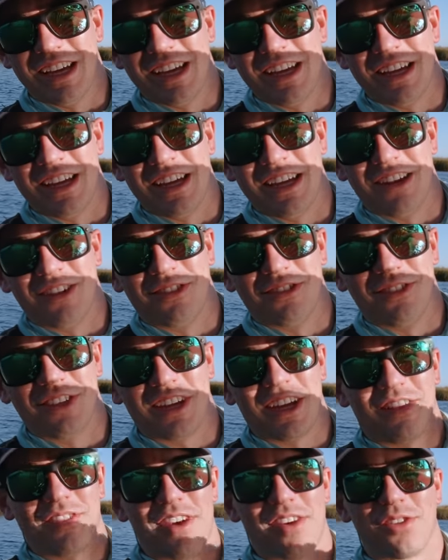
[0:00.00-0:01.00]
I, I don't
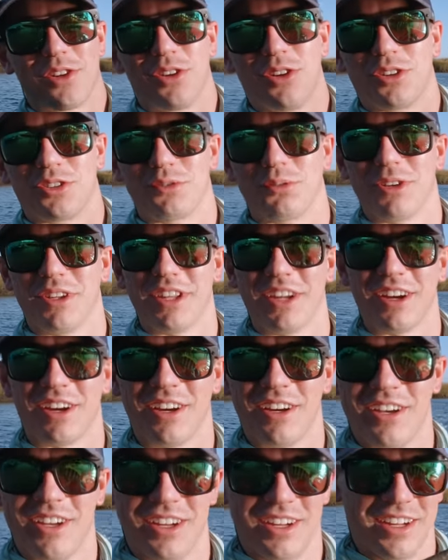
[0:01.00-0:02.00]
think I've ever hooked one
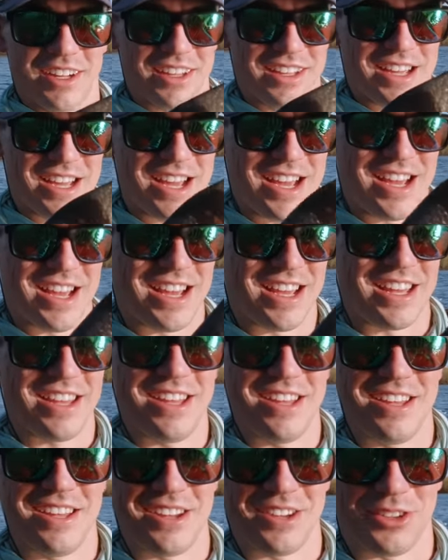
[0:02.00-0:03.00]
there. Uh,
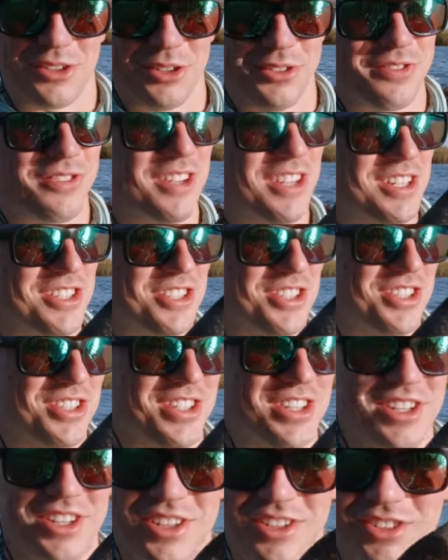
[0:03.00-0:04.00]
good fish,
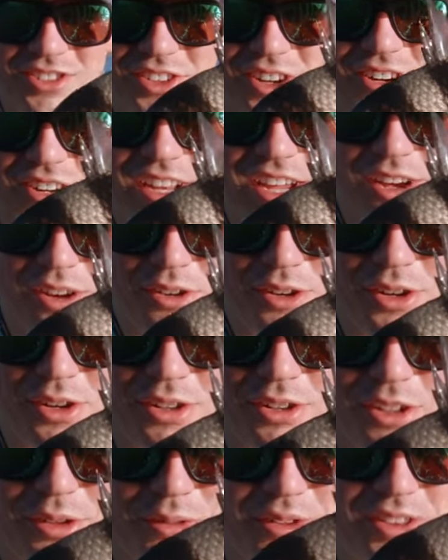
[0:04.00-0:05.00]
starting out
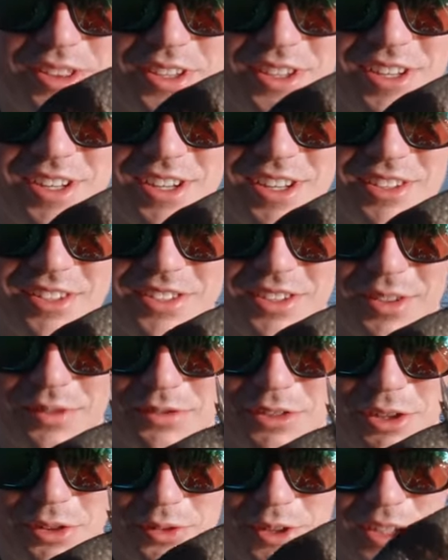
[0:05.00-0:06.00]
early with the uh, slip
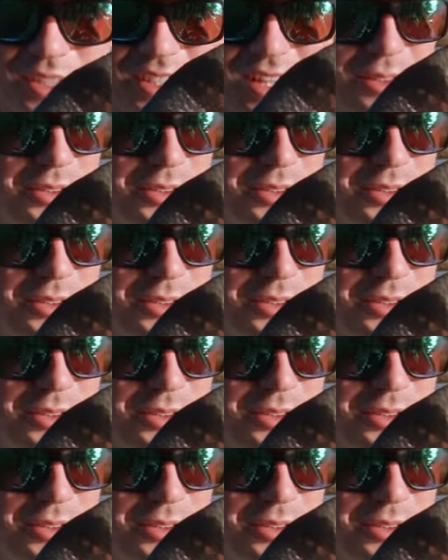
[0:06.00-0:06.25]
float rig.